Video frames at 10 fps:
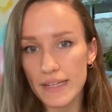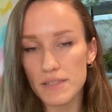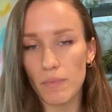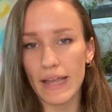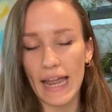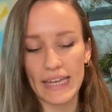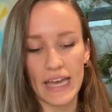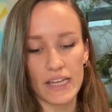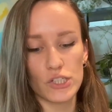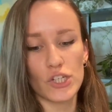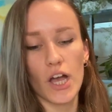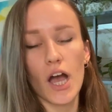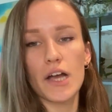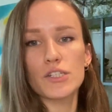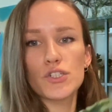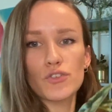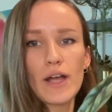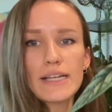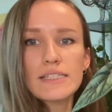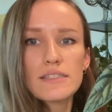is my Alocasia
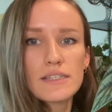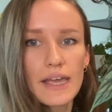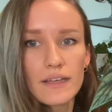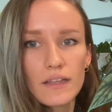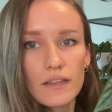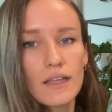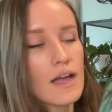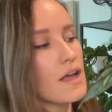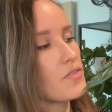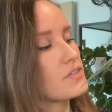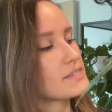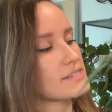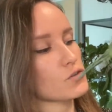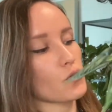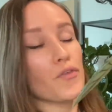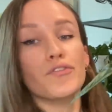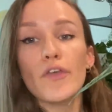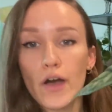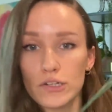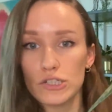dragon scale. This is on the
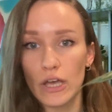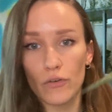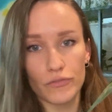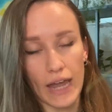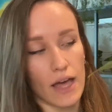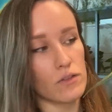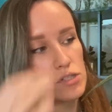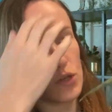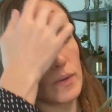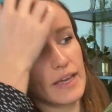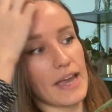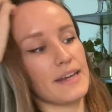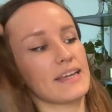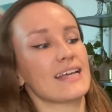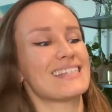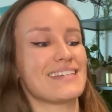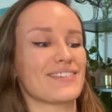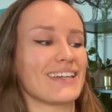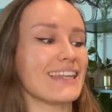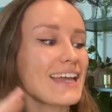3rd shelf down, so again it gets
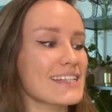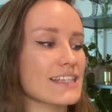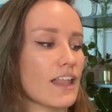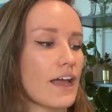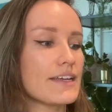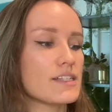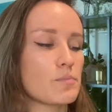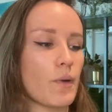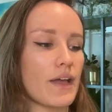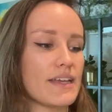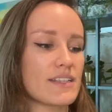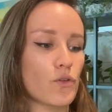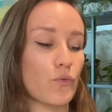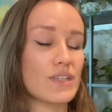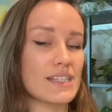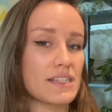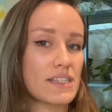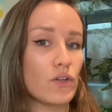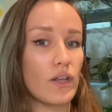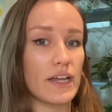even less light, but it's obviously
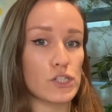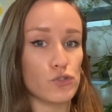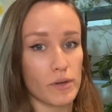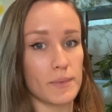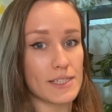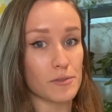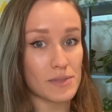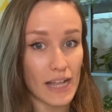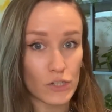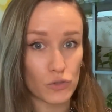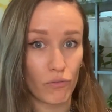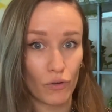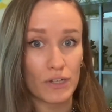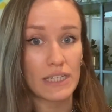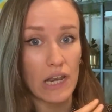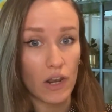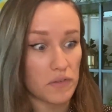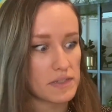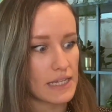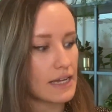still extremely substantial for it because it
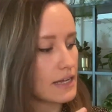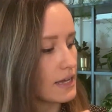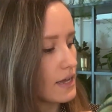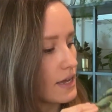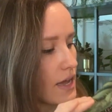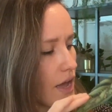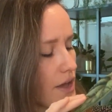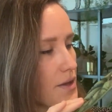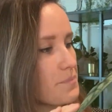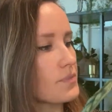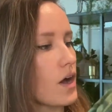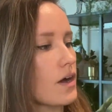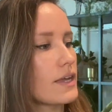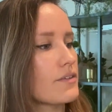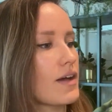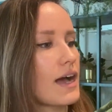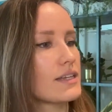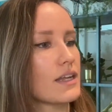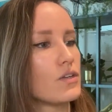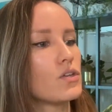loves it. I have
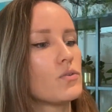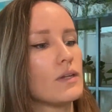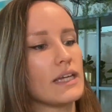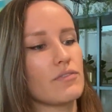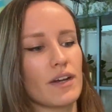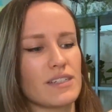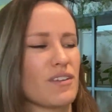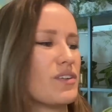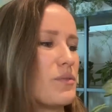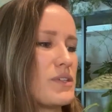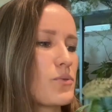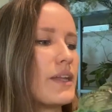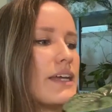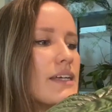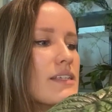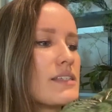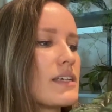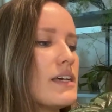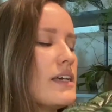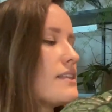had a new leaf, I don't know which one it is.
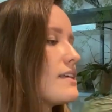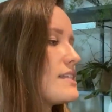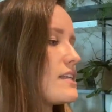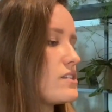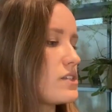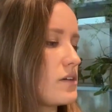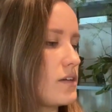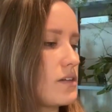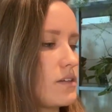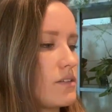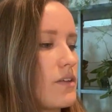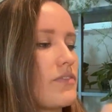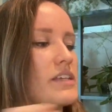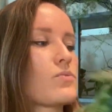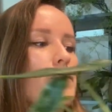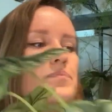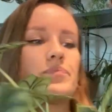They tend to, this one.